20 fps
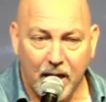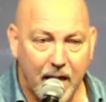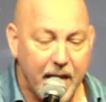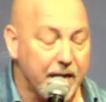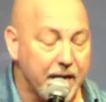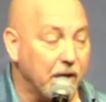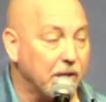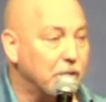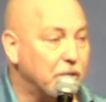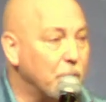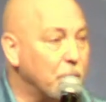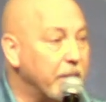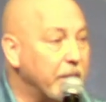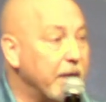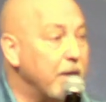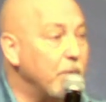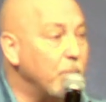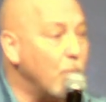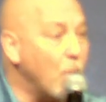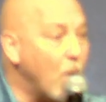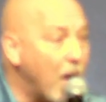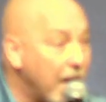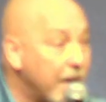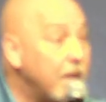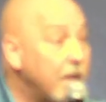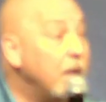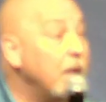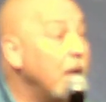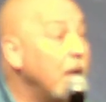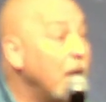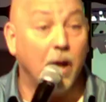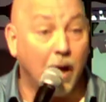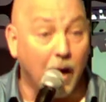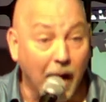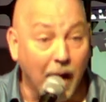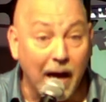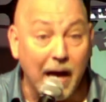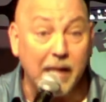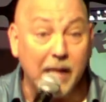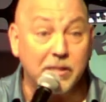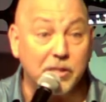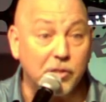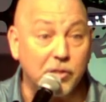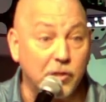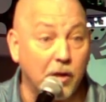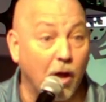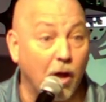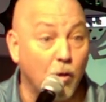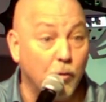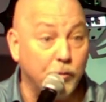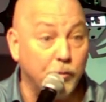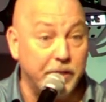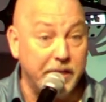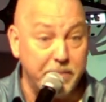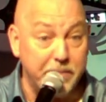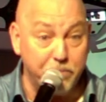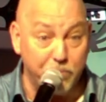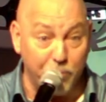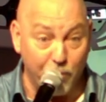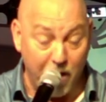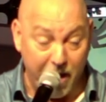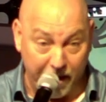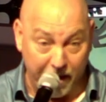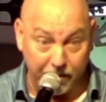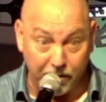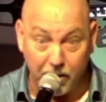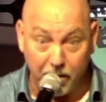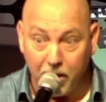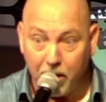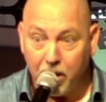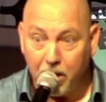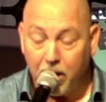And I took in one last slow, deep breath.